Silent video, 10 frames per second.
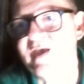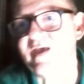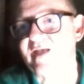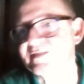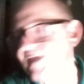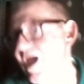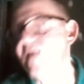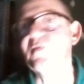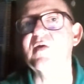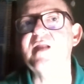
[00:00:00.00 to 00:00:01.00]
That's kind
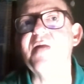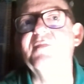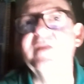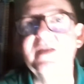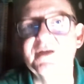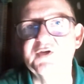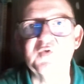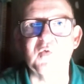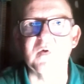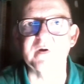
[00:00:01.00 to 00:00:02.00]
of what I'm leaning
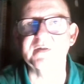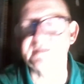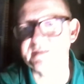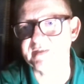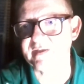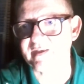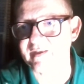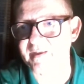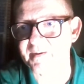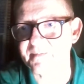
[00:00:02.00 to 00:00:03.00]
towards
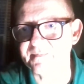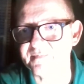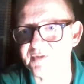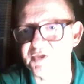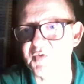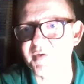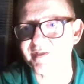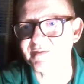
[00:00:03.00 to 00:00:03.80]
doing.